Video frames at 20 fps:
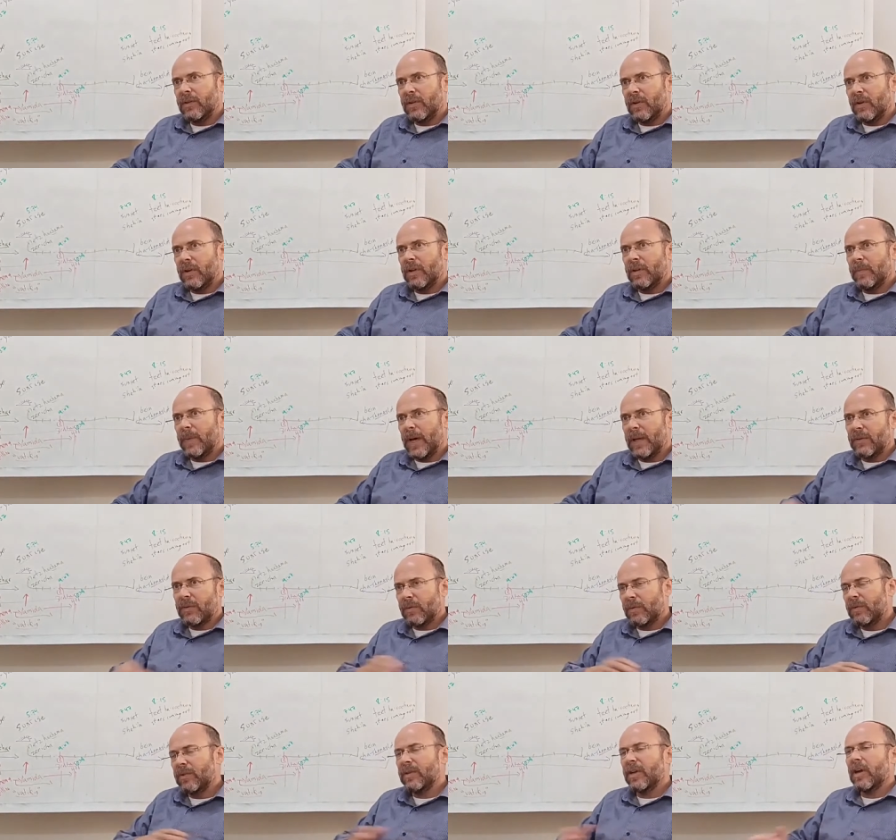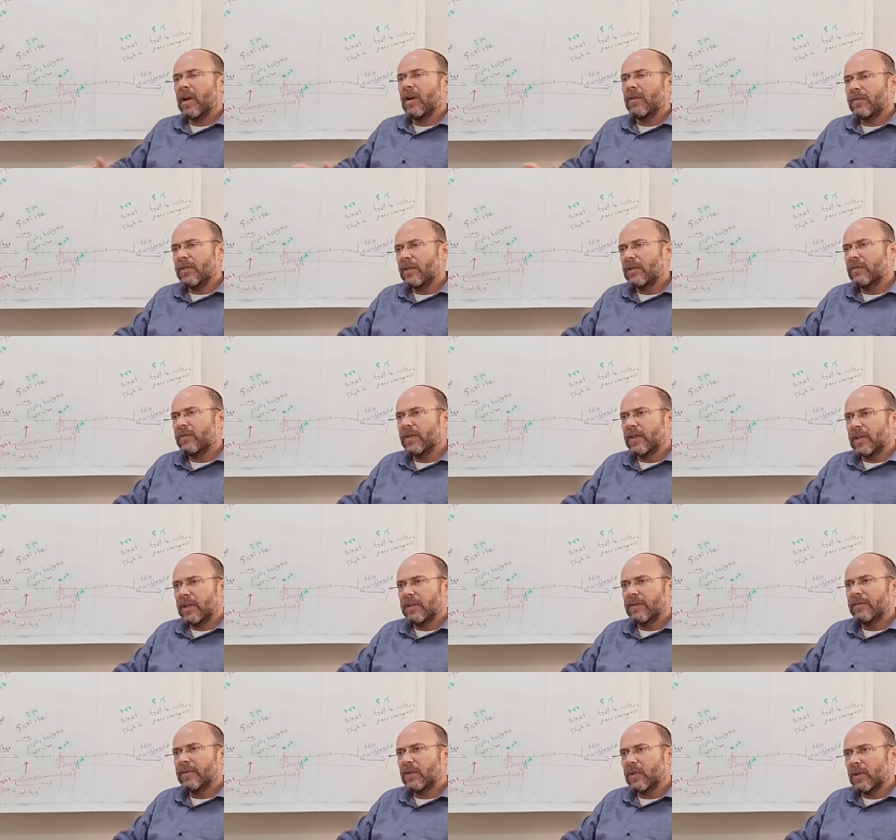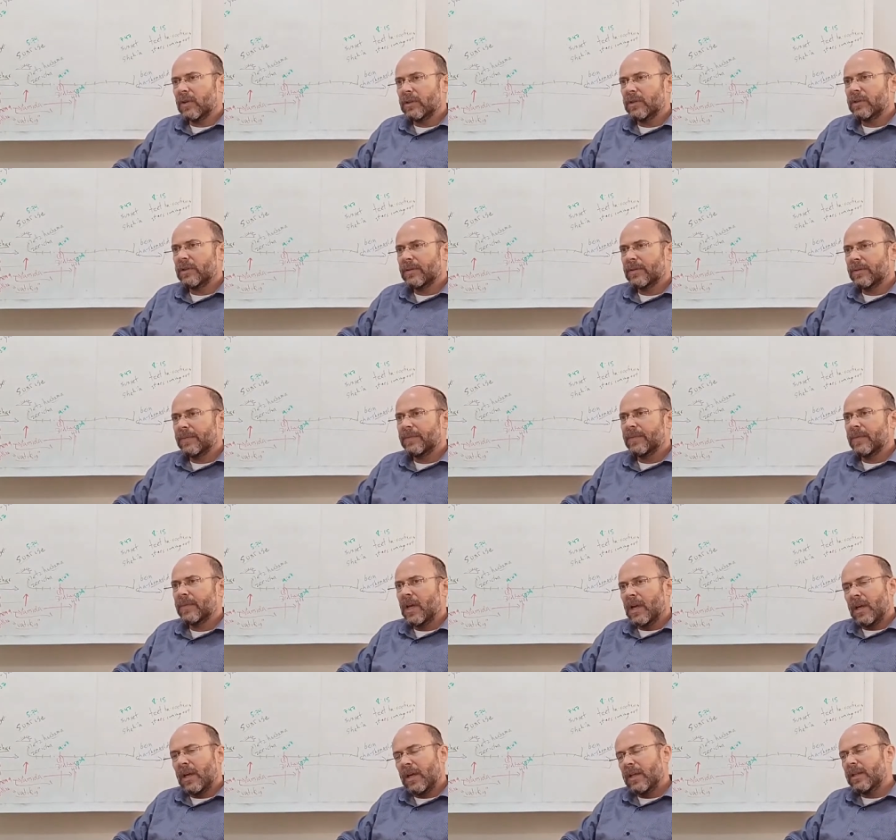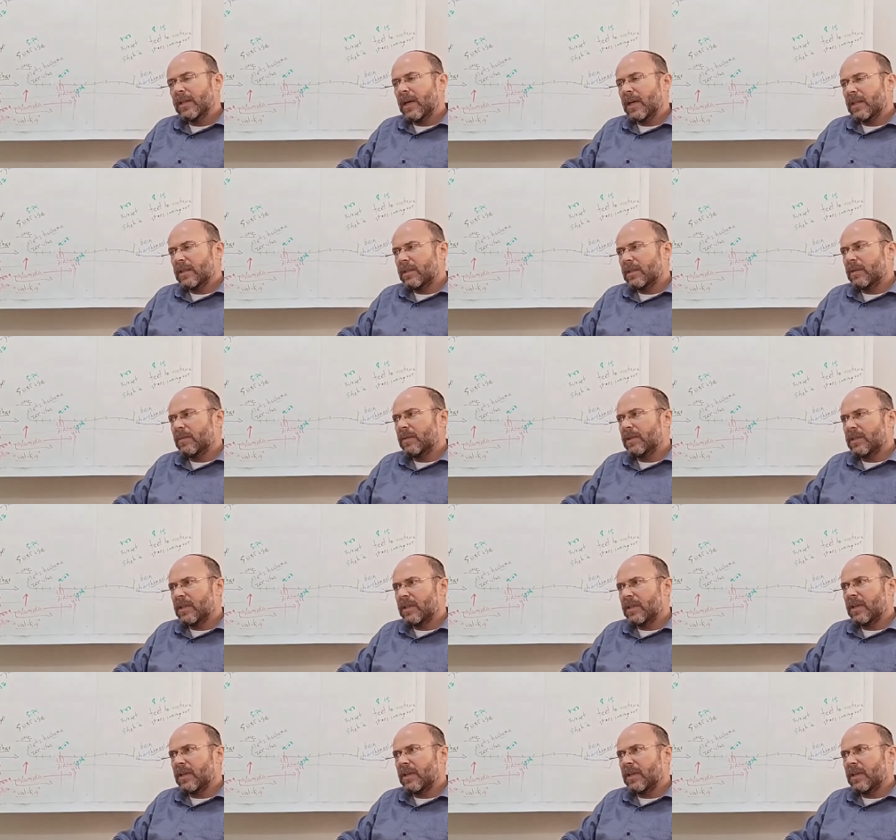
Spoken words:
You go to the bathroom, you take off the tefillin, of course. And the custom is to